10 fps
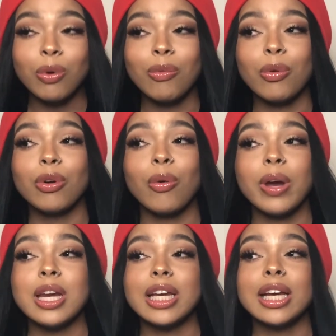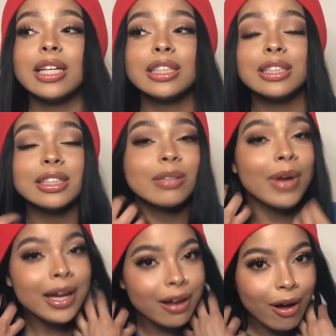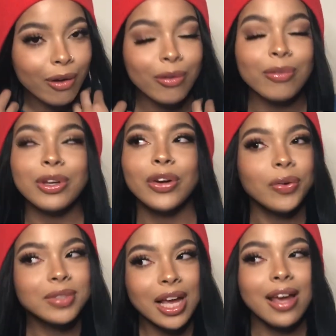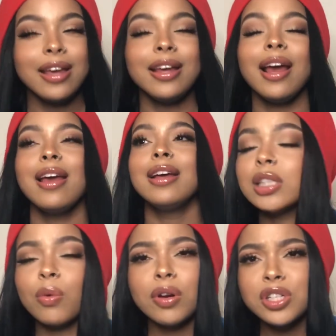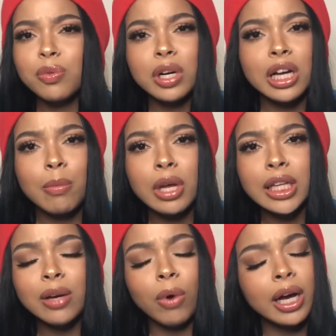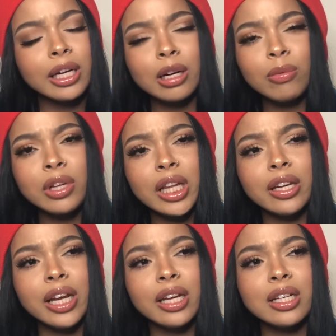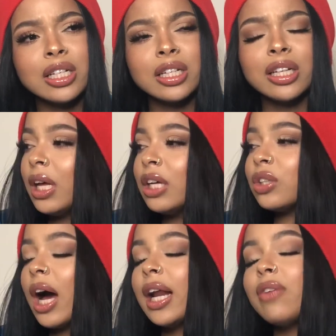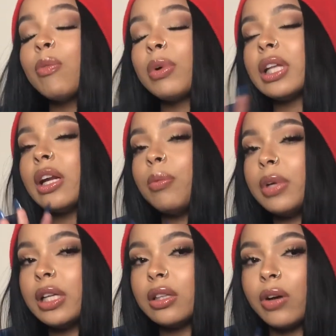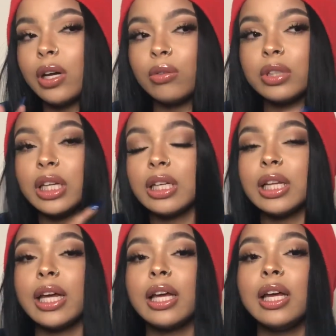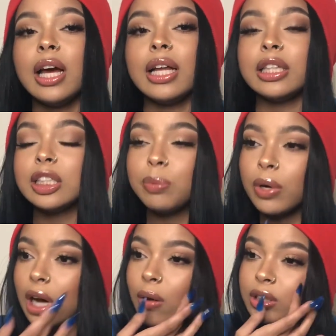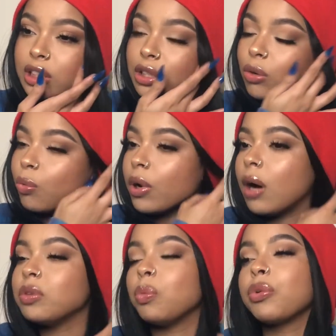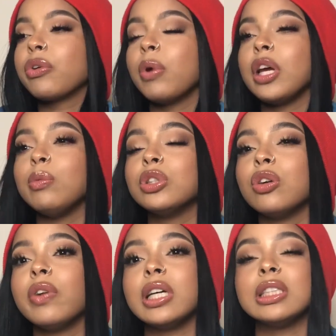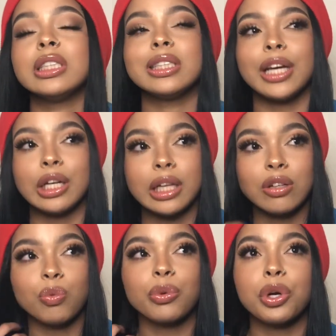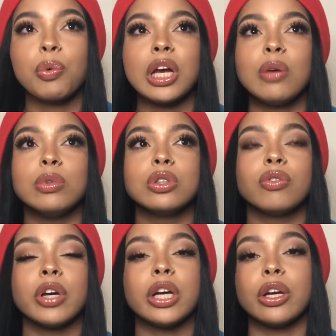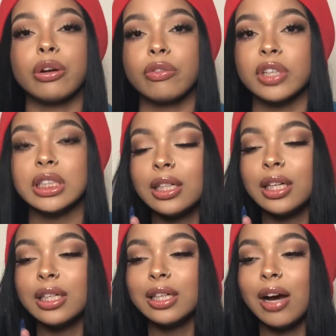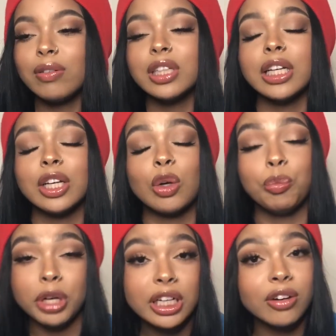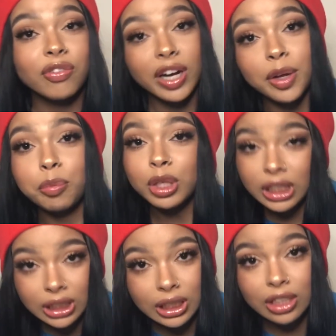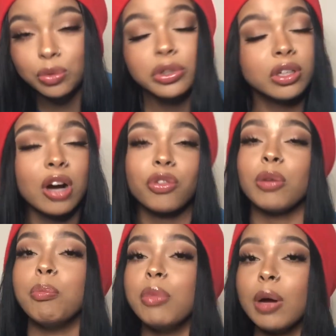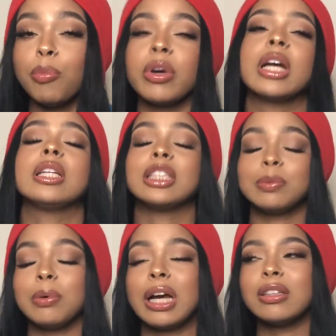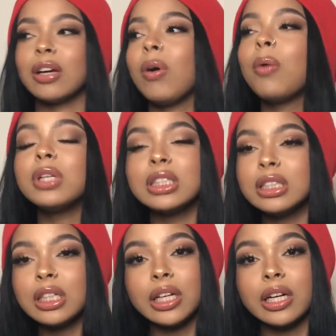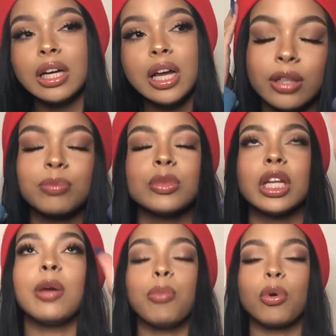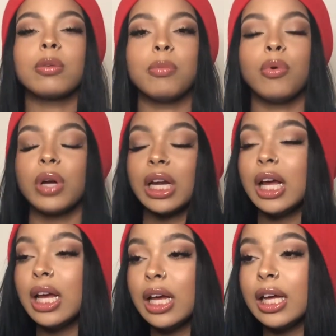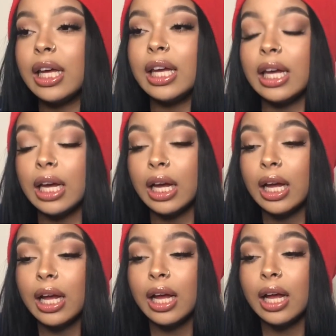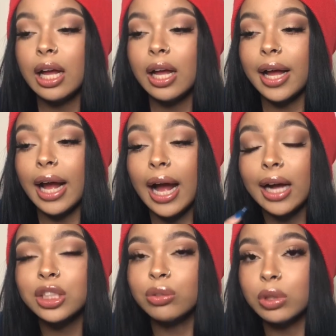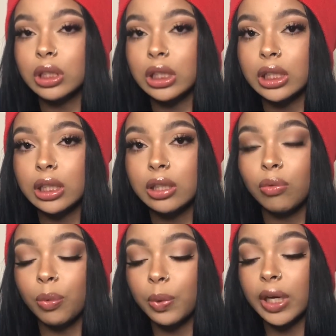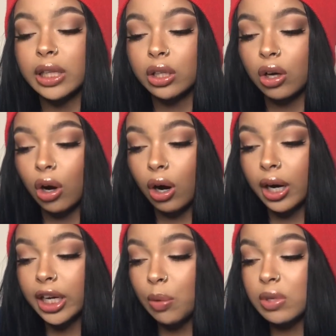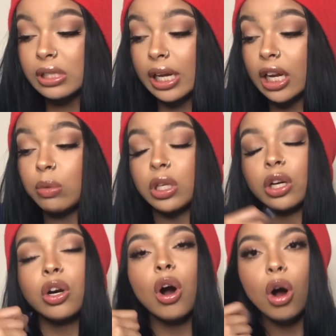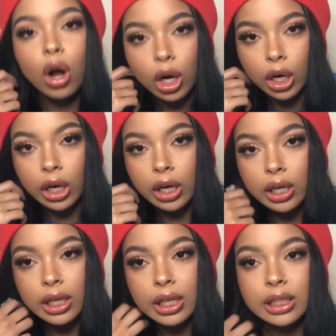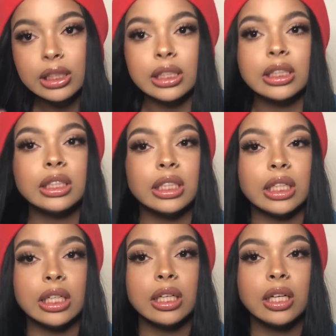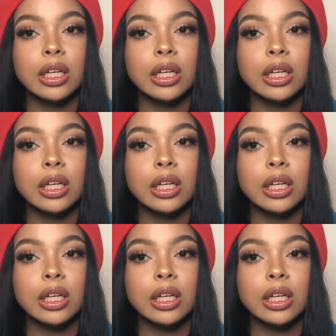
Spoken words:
when we were going to get the tomato, you know what I'm saying? I was like, what if she would have come in like walking in on me like naked and shit? So I didn't even bring that up yet though, I don't think. Like, at this point, I was wondering why he was so fucking scared. Like, I was wondering why he was so fucking nervous. I was like, you're being a fucking pussy. Because we're in the car for a break at this point. I was like, why are we just sitting here? Important point. He actually, when we were in the car, he was saying he was going to call her to see